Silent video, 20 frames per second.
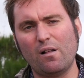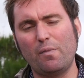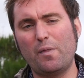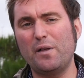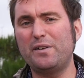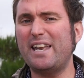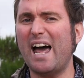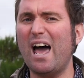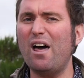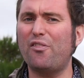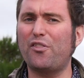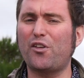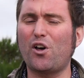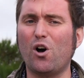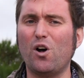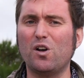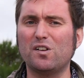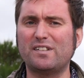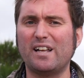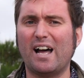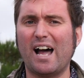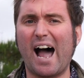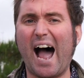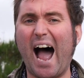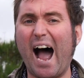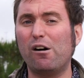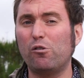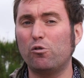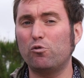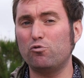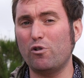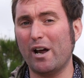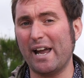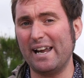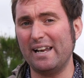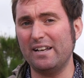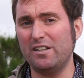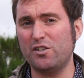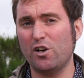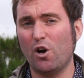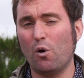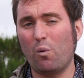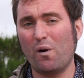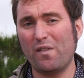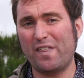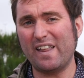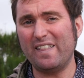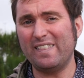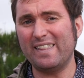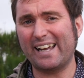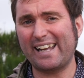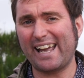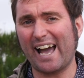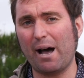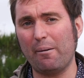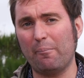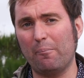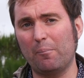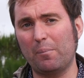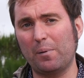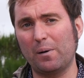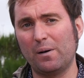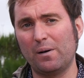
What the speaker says: The death caused outrage within the camp.